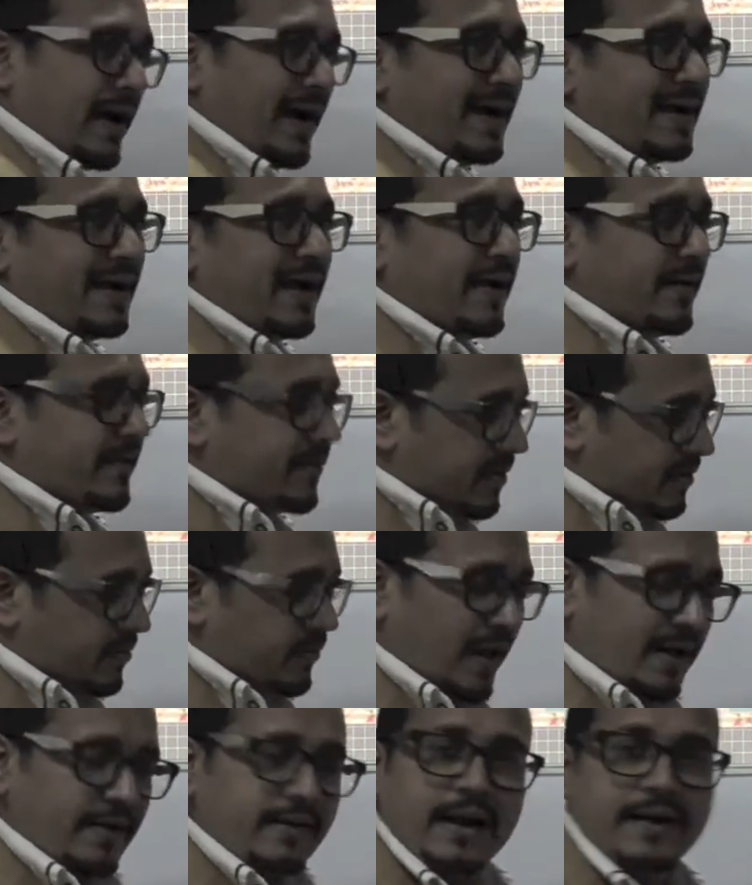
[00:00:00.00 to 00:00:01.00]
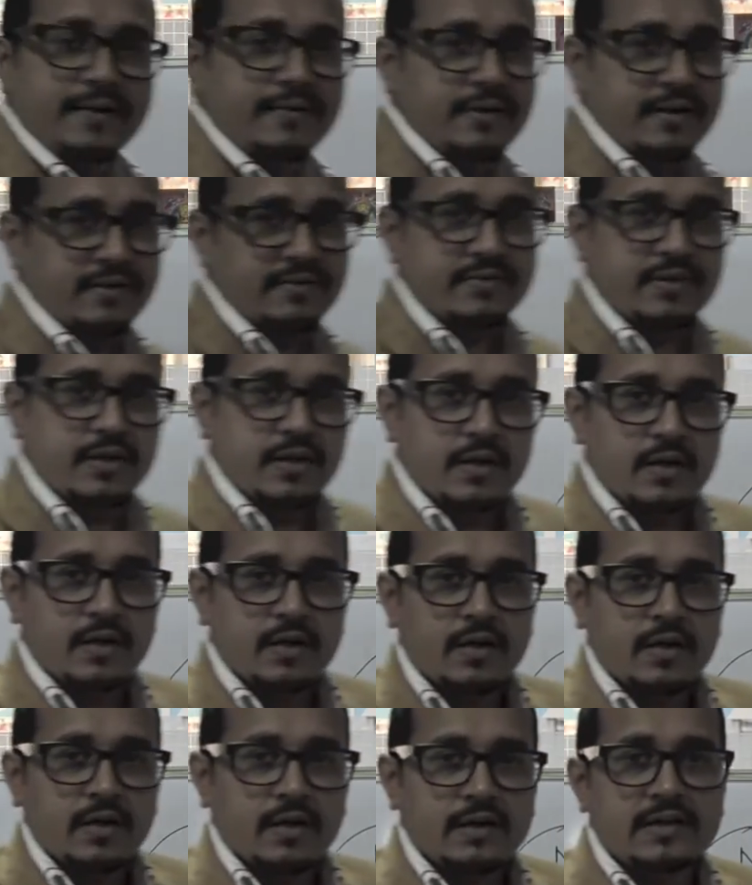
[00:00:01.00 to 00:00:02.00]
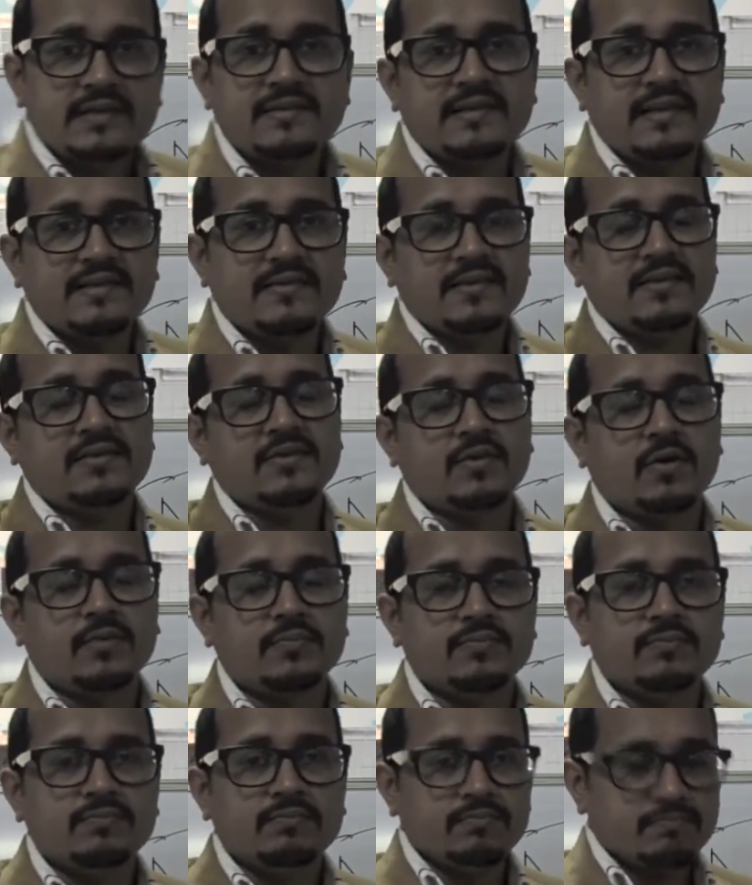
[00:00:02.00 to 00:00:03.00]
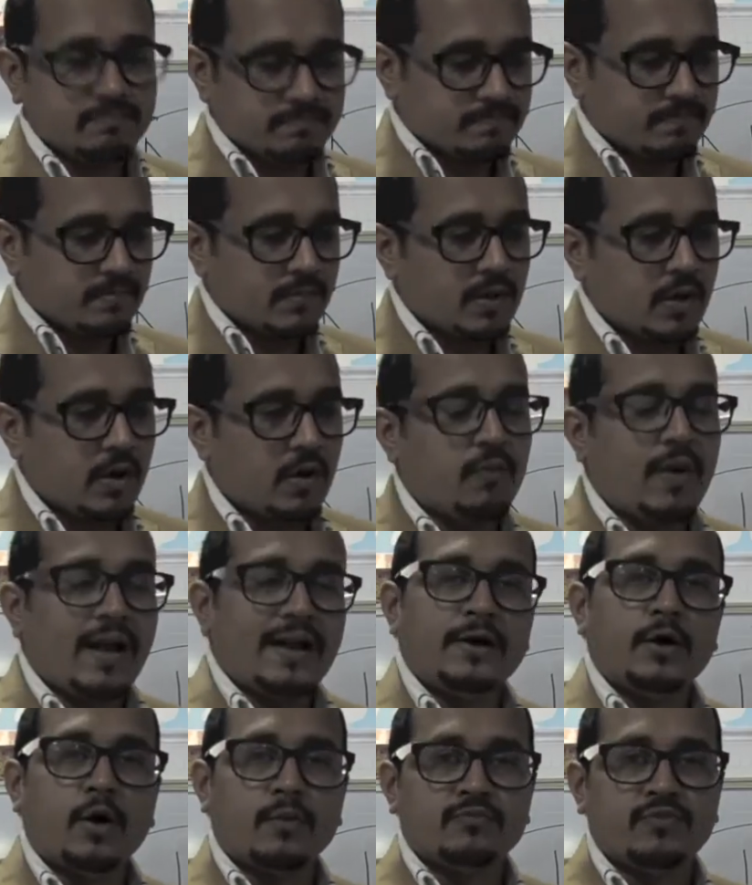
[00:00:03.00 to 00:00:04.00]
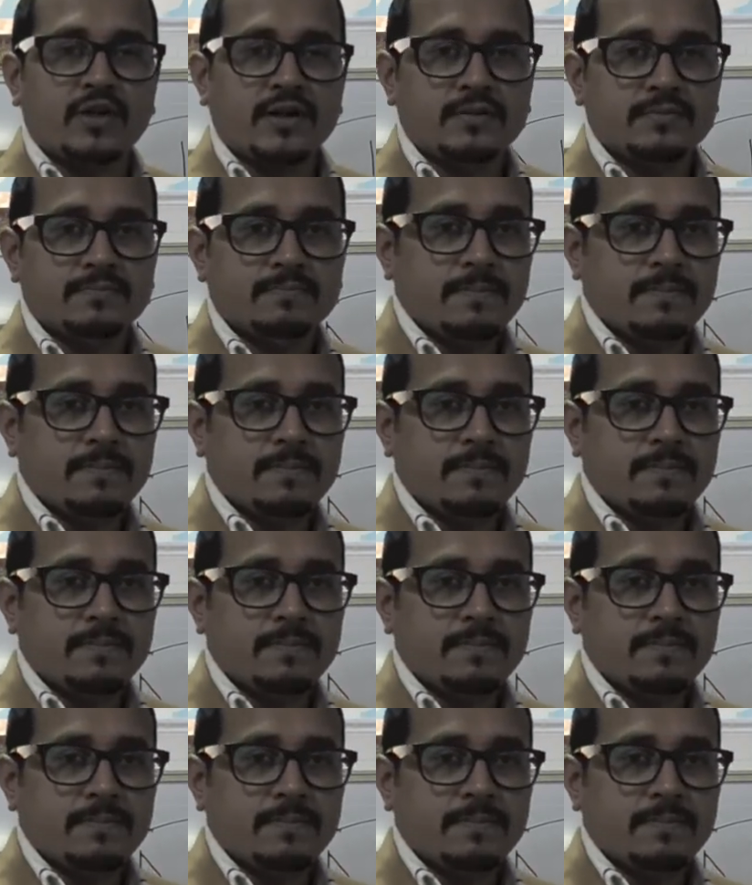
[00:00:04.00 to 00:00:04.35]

valid address. It says is a valid object,